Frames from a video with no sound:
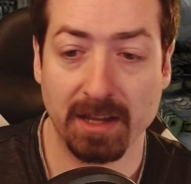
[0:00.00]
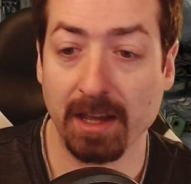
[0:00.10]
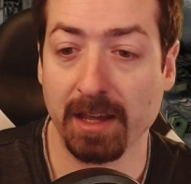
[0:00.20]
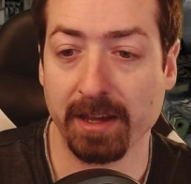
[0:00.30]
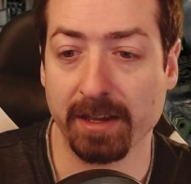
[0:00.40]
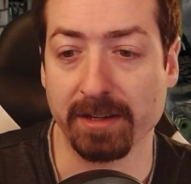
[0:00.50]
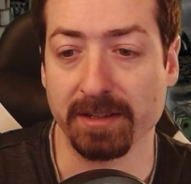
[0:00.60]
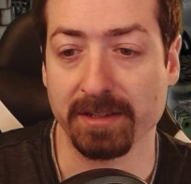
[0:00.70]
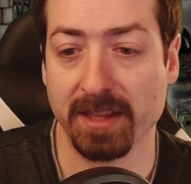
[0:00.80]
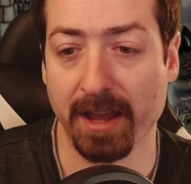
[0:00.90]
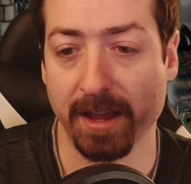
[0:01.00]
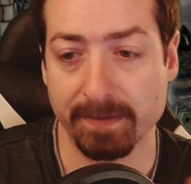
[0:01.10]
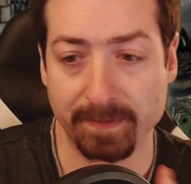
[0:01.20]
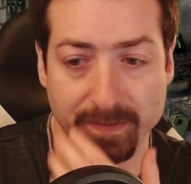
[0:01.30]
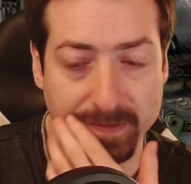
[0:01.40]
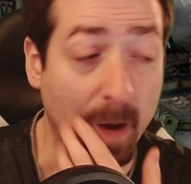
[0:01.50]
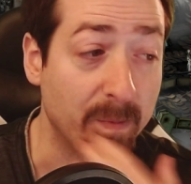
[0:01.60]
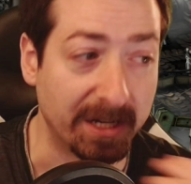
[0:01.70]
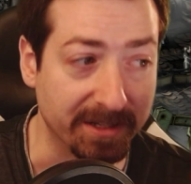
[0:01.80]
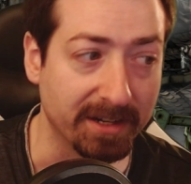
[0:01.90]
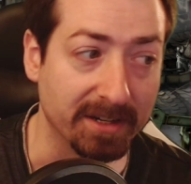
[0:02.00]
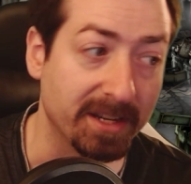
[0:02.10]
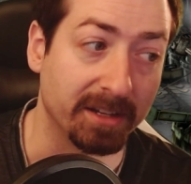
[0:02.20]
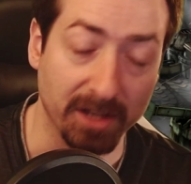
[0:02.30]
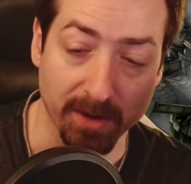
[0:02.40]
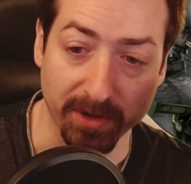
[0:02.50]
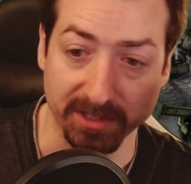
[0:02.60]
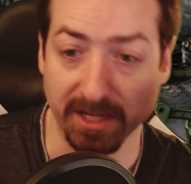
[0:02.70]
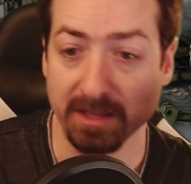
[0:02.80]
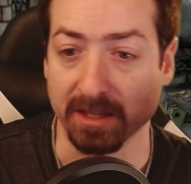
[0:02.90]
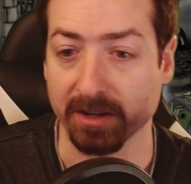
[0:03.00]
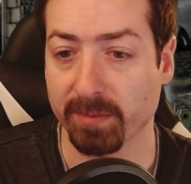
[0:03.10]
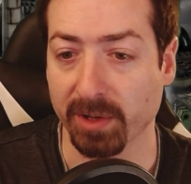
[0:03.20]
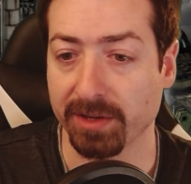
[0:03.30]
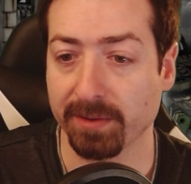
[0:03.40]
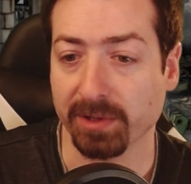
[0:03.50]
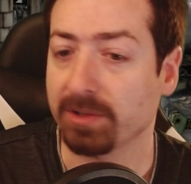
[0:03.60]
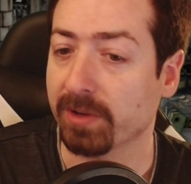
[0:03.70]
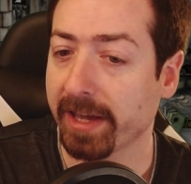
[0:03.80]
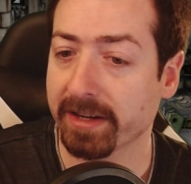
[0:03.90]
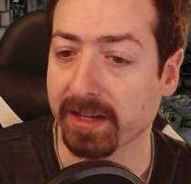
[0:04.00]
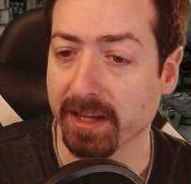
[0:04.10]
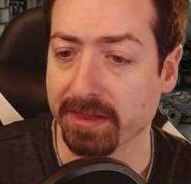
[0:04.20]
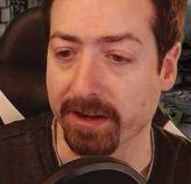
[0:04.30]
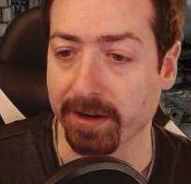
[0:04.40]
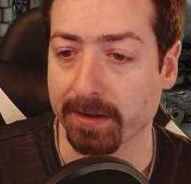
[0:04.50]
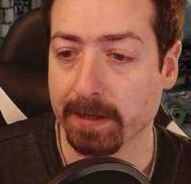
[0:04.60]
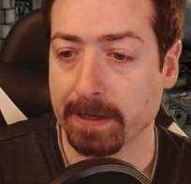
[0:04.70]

And it's going to take a lot of work to get there, but you can get there.